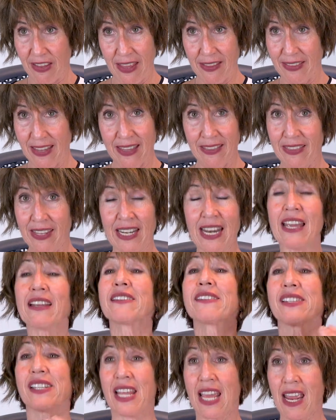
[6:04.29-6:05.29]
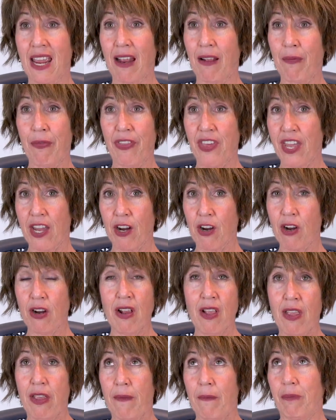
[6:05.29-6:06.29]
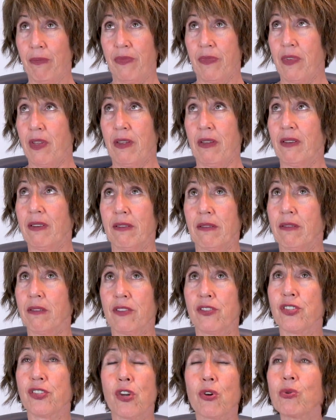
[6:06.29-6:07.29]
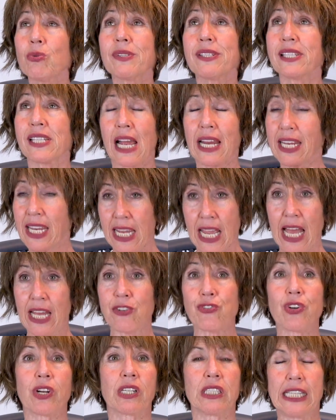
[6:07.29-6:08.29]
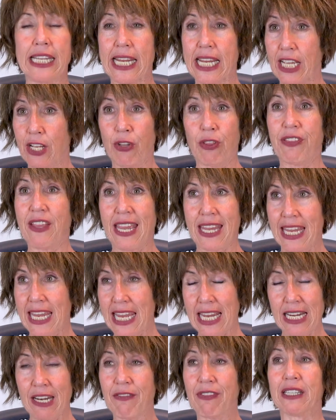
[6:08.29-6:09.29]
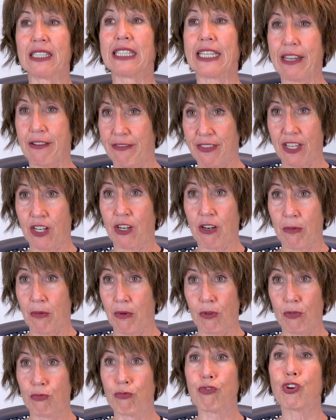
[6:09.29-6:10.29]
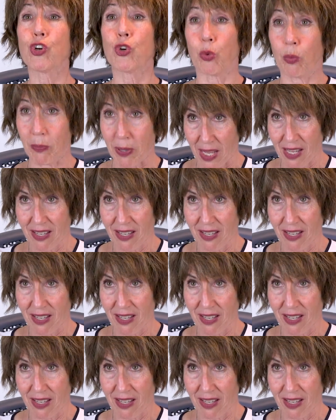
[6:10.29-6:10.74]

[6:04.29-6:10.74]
And then the next thing, they're so psychiatrically ill they can't even leave their room.